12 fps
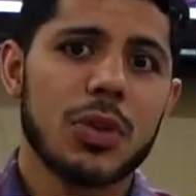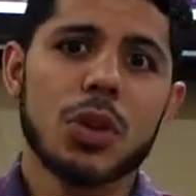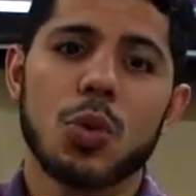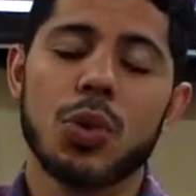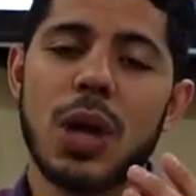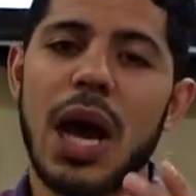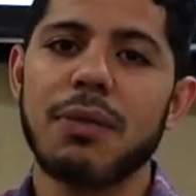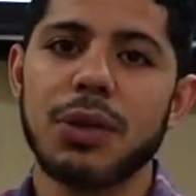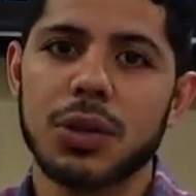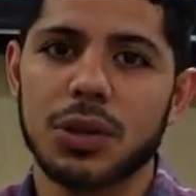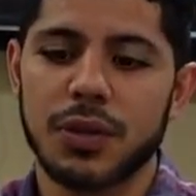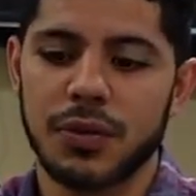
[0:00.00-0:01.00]
When you have a
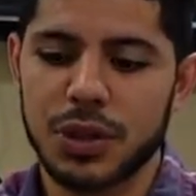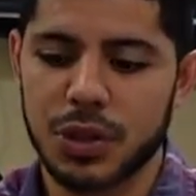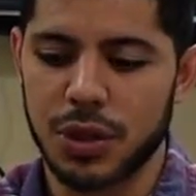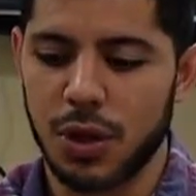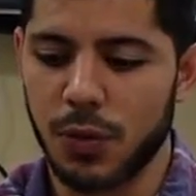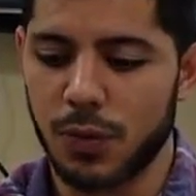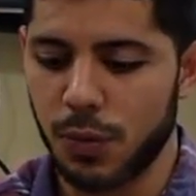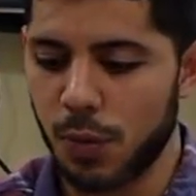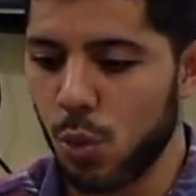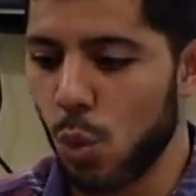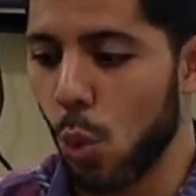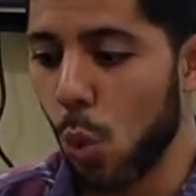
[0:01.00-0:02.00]
clear vision of
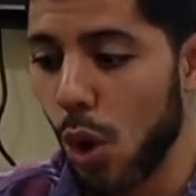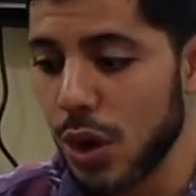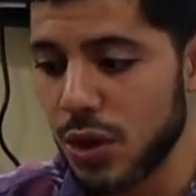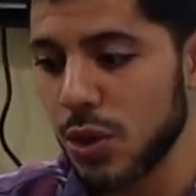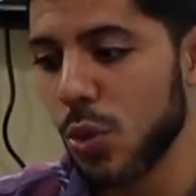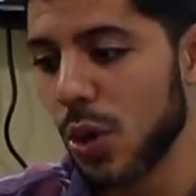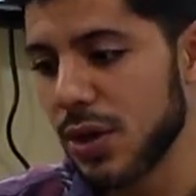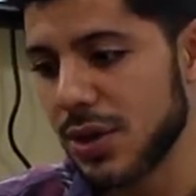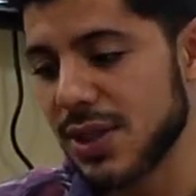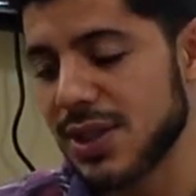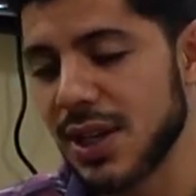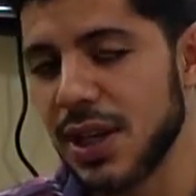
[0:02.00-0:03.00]
what you want to
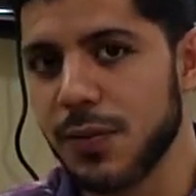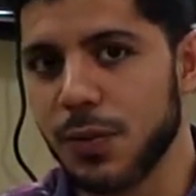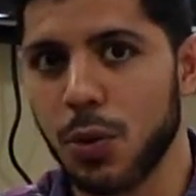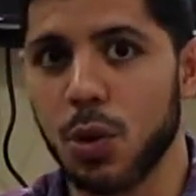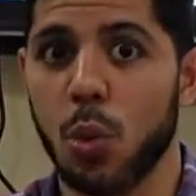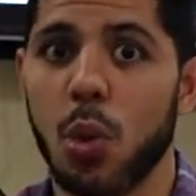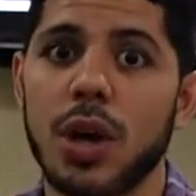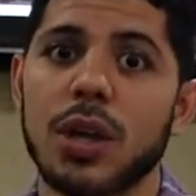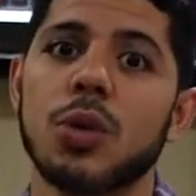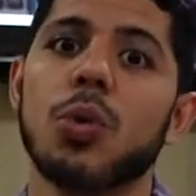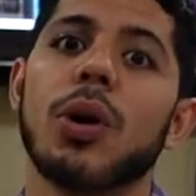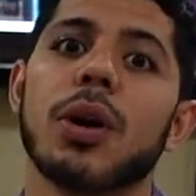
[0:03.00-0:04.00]
save for, what
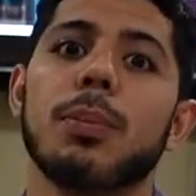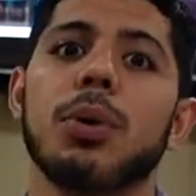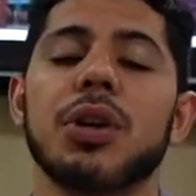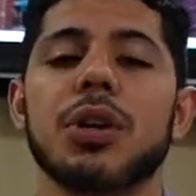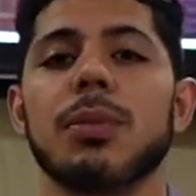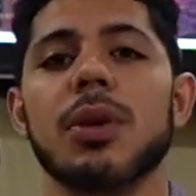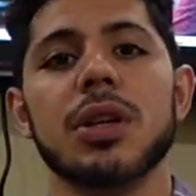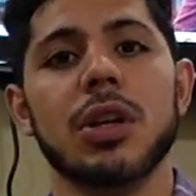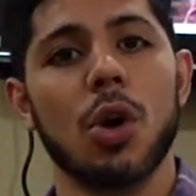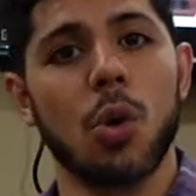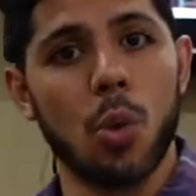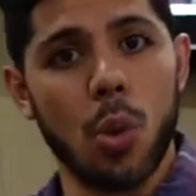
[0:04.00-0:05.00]
you want to put your money
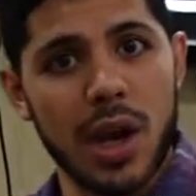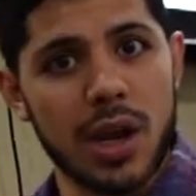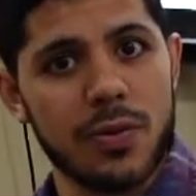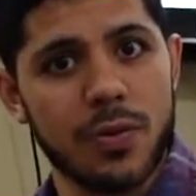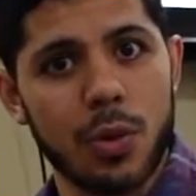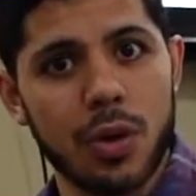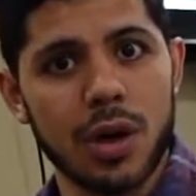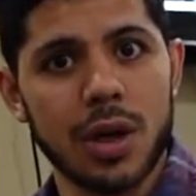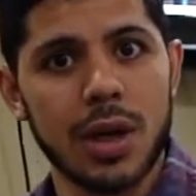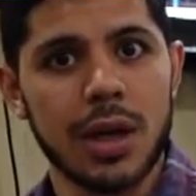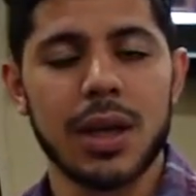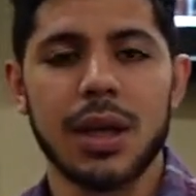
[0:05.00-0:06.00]
away for,
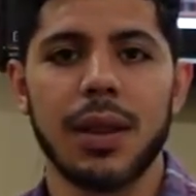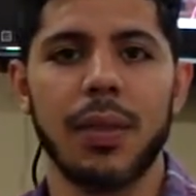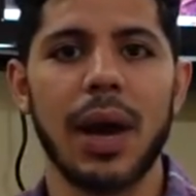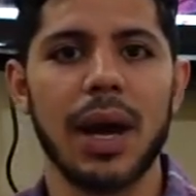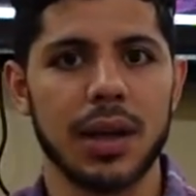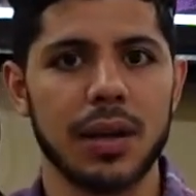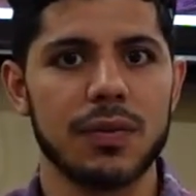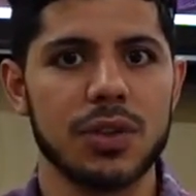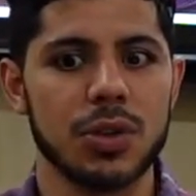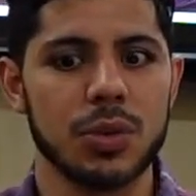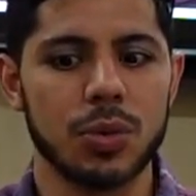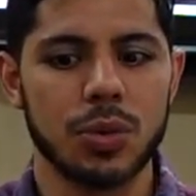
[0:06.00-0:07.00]
that gives
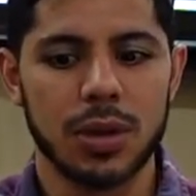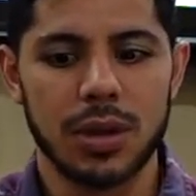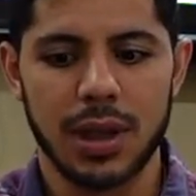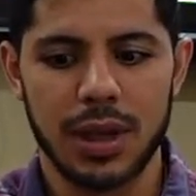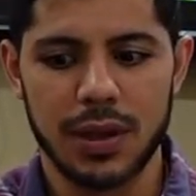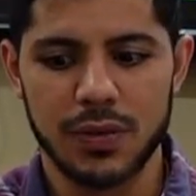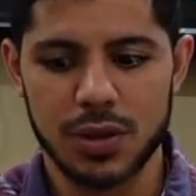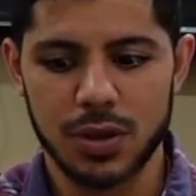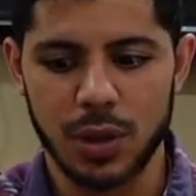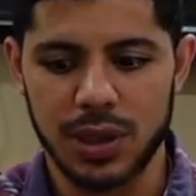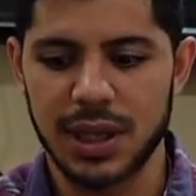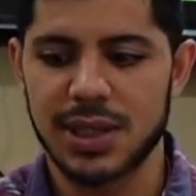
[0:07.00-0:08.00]
you
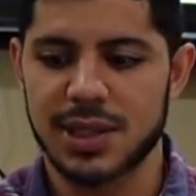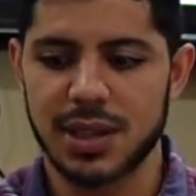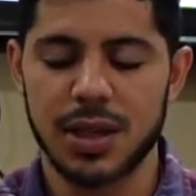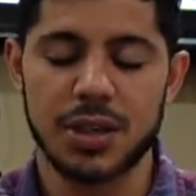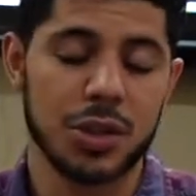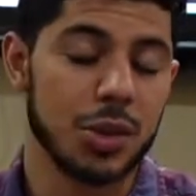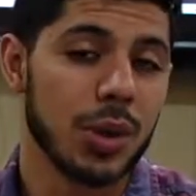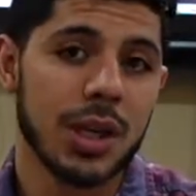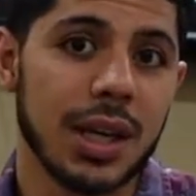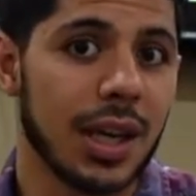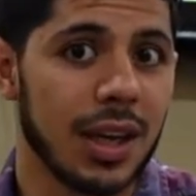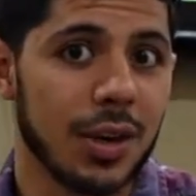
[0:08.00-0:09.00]
a destination. You
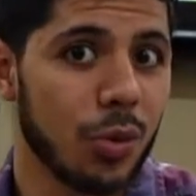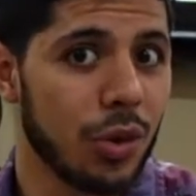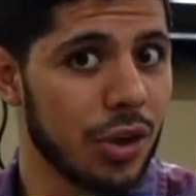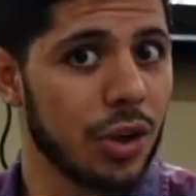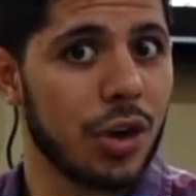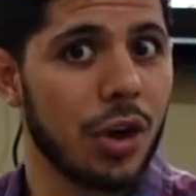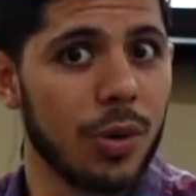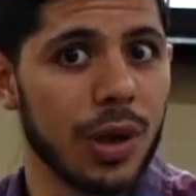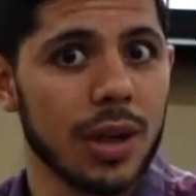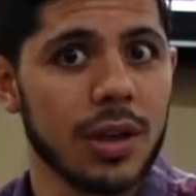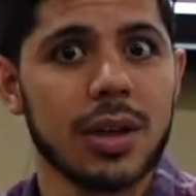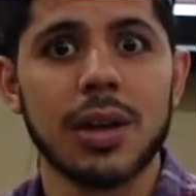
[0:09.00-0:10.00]
can't get where you're
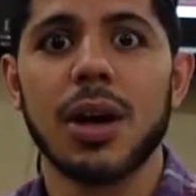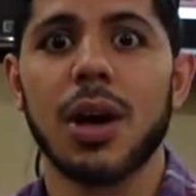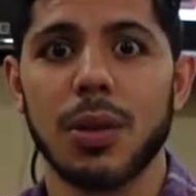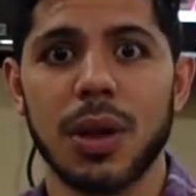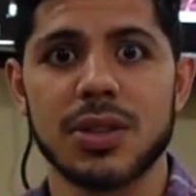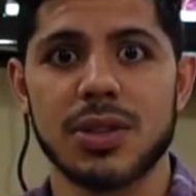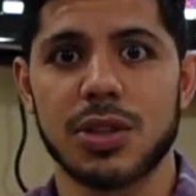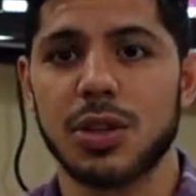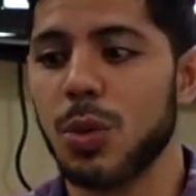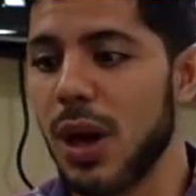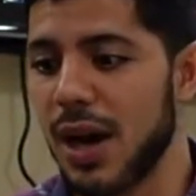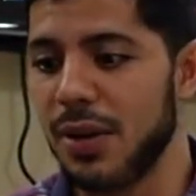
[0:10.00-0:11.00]
going unless you
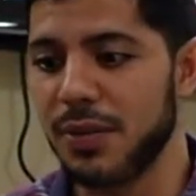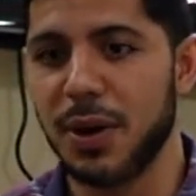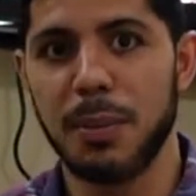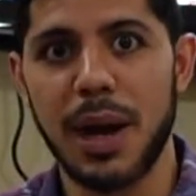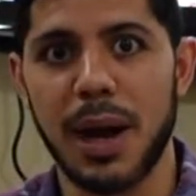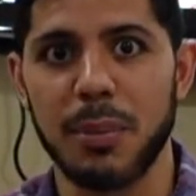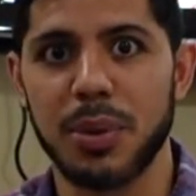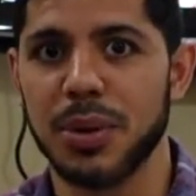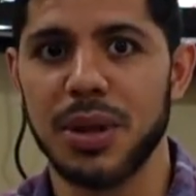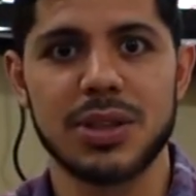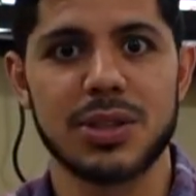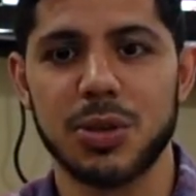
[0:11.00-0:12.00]
have a map,
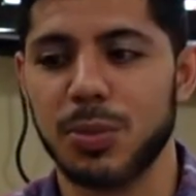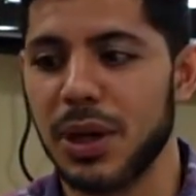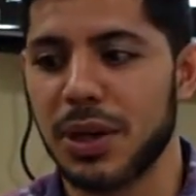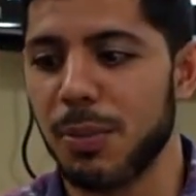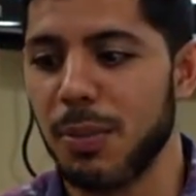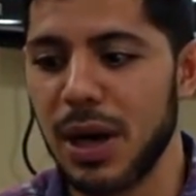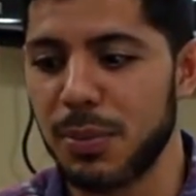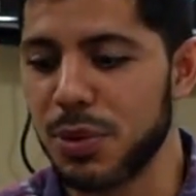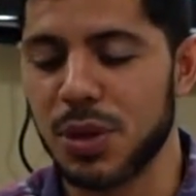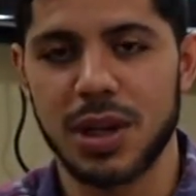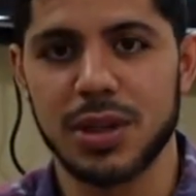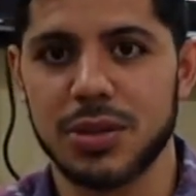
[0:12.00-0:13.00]
unless you make a map. You
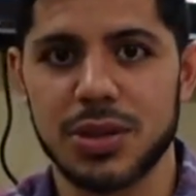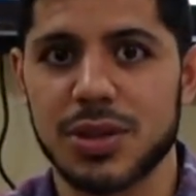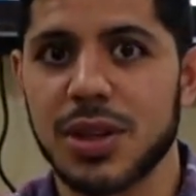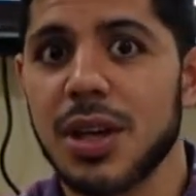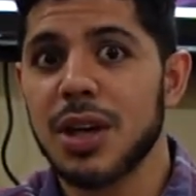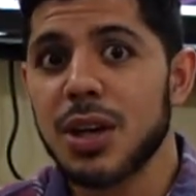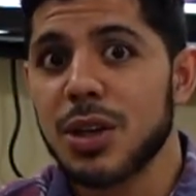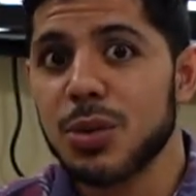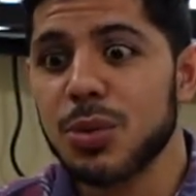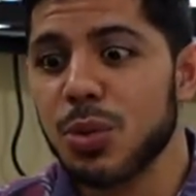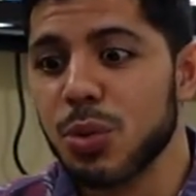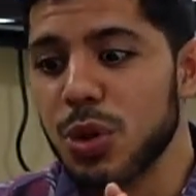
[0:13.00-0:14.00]
can't just,
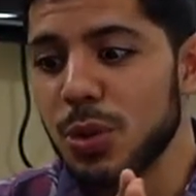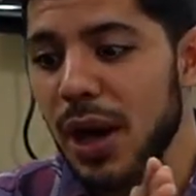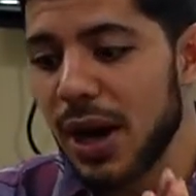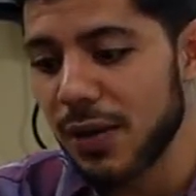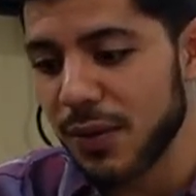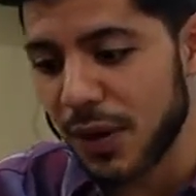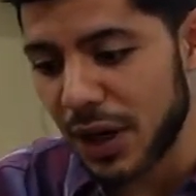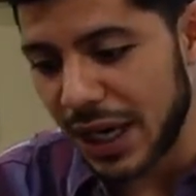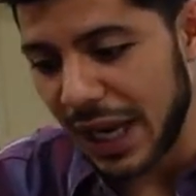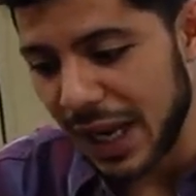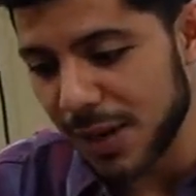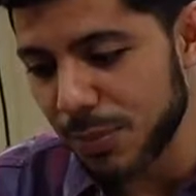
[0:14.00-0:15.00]
you have a
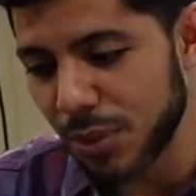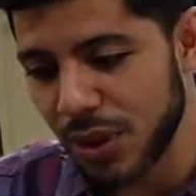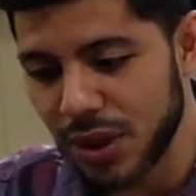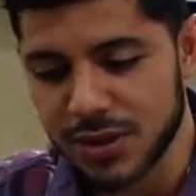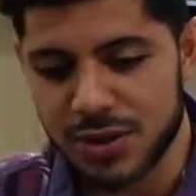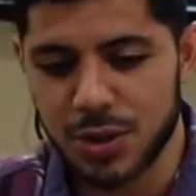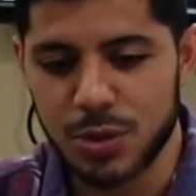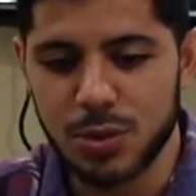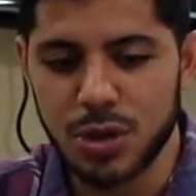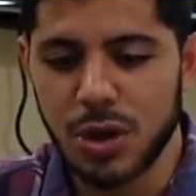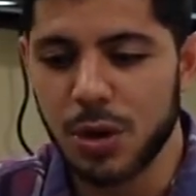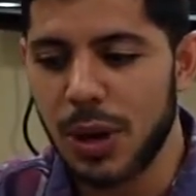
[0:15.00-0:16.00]
game plan so you
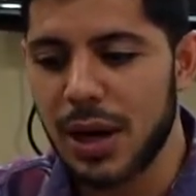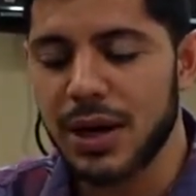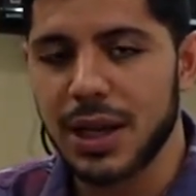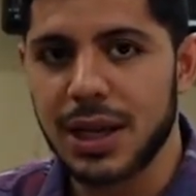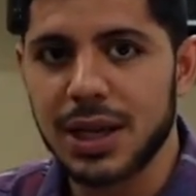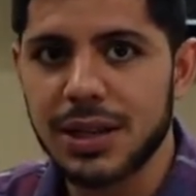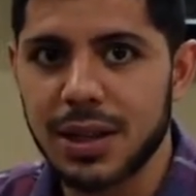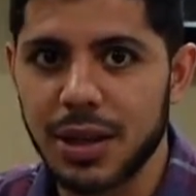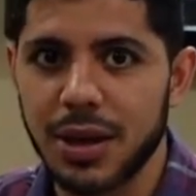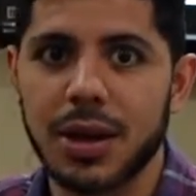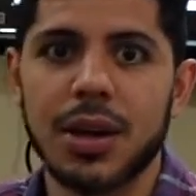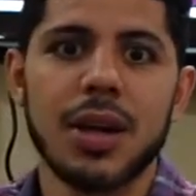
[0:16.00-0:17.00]
know how to get
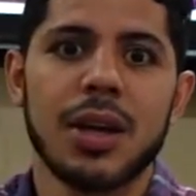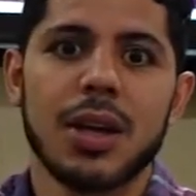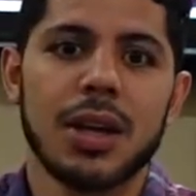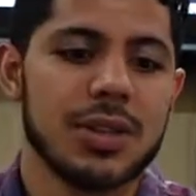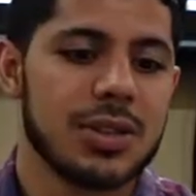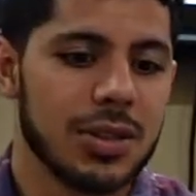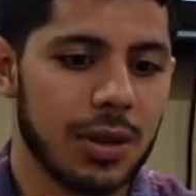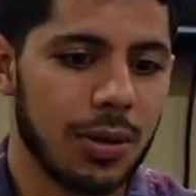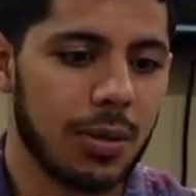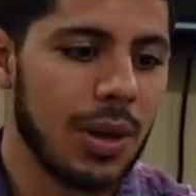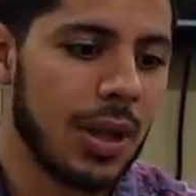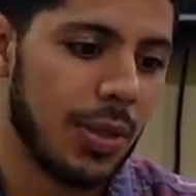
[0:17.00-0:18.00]
there.
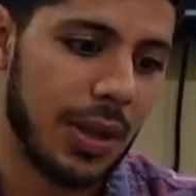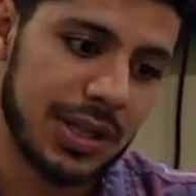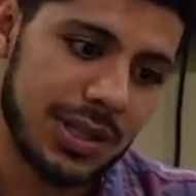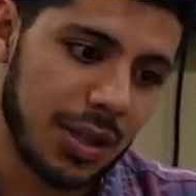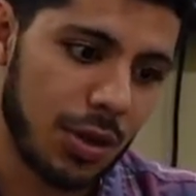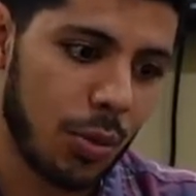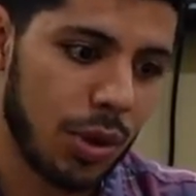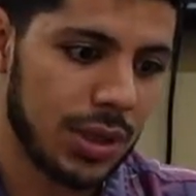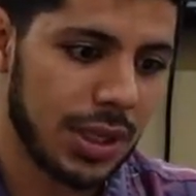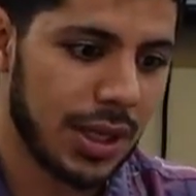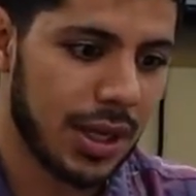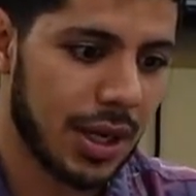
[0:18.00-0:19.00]
So that's kind of one
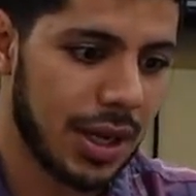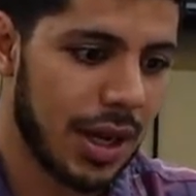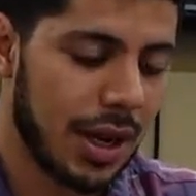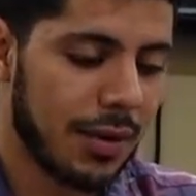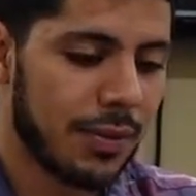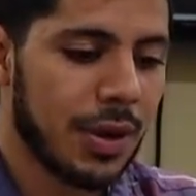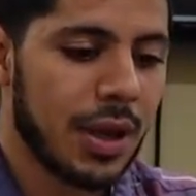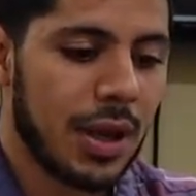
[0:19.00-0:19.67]
thing that I have